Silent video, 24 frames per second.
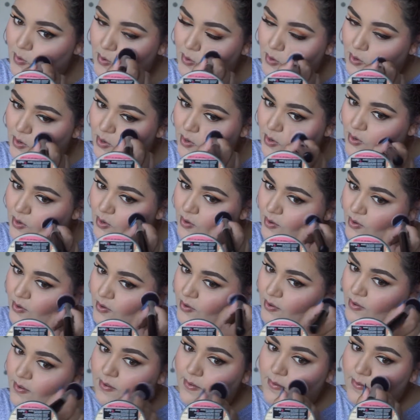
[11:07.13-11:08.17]

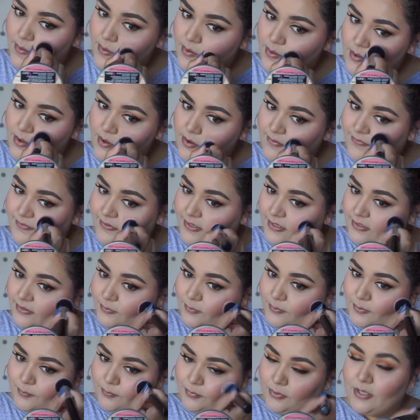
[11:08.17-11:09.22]
Oh, I forgot to
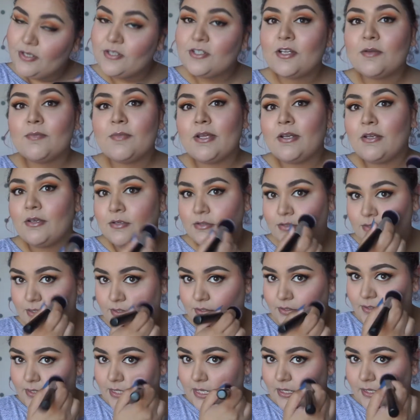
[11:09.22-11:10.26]
put blush on my nose. I'll
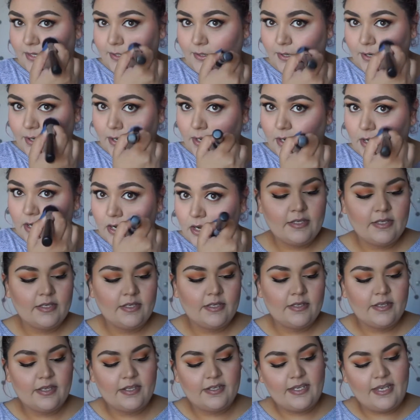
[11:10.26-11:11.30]
do that later.
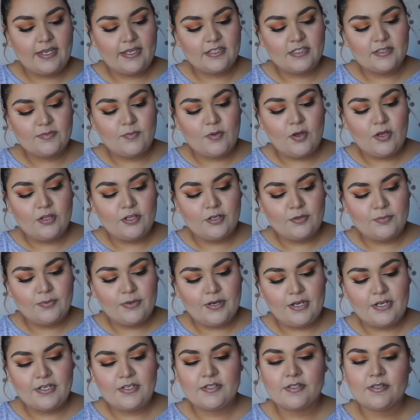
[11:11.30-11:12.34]
I'm going to take a smaller
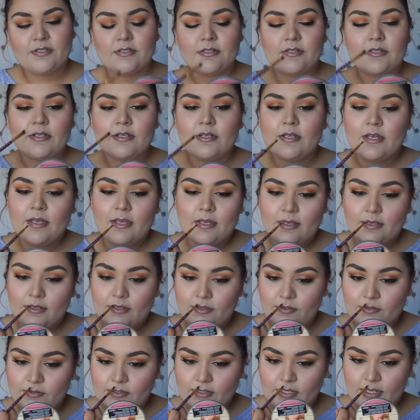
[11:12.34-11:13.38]
brush and
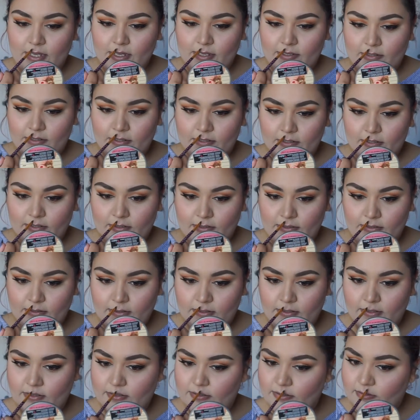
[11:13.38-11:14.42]
use that
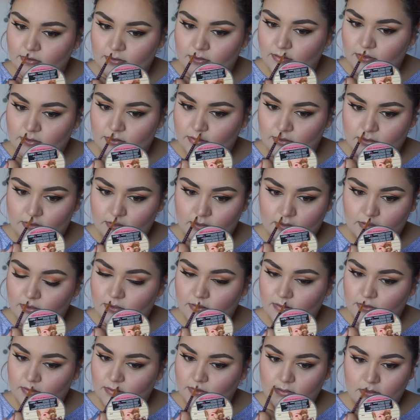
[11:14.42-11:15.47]
to highlight my
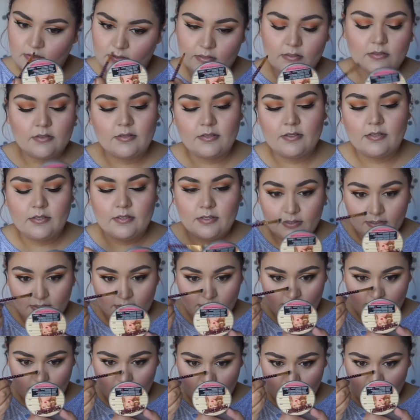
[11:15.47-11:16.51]
cupid's bow
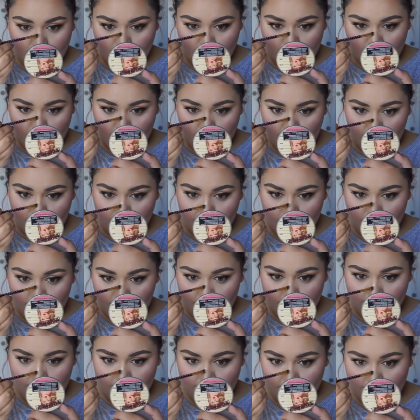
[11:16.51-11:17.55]
and my
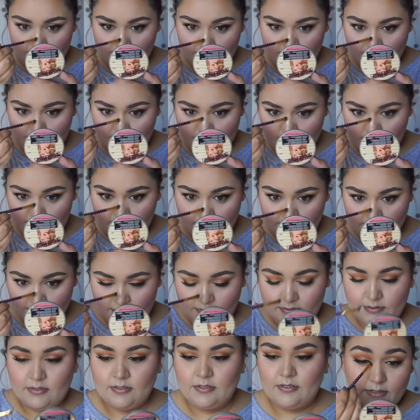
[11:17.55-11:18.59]
nose,
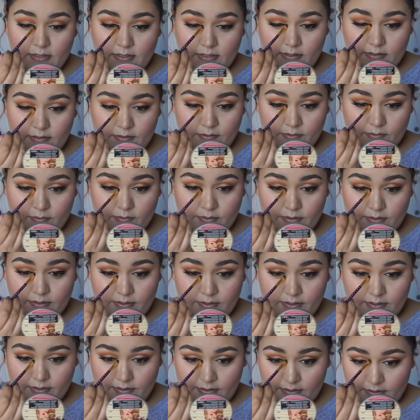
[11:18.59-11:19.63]
inner
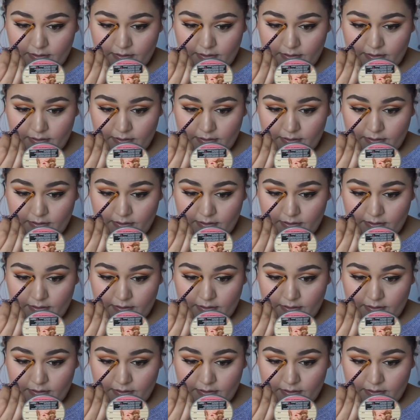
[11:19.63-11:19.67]
corner,